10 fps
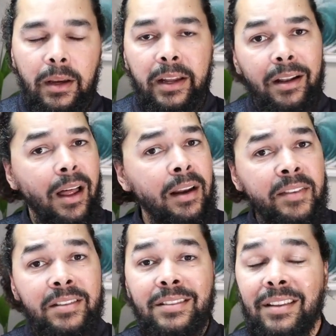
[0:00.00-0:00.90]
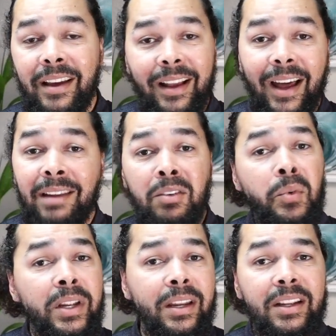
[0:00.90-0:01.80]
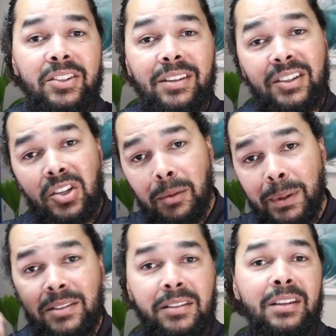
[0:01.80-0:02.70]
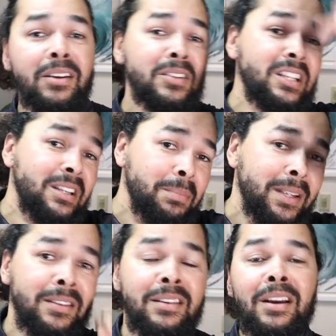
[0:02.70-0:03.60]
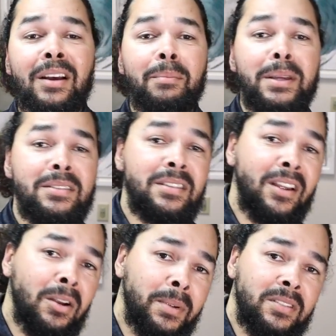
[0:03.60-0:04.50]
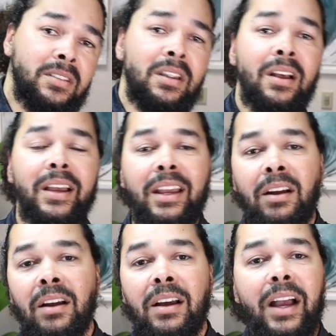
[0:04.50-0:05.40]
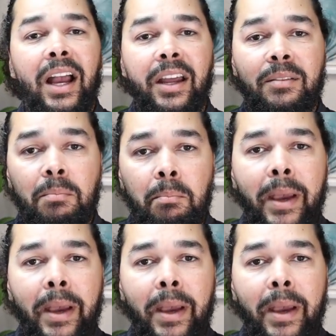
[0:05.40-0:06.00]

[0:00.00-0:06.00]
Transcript: and a lot of this is like I didn't even read it. It's just I took pieces here, pieces there, pieces here, and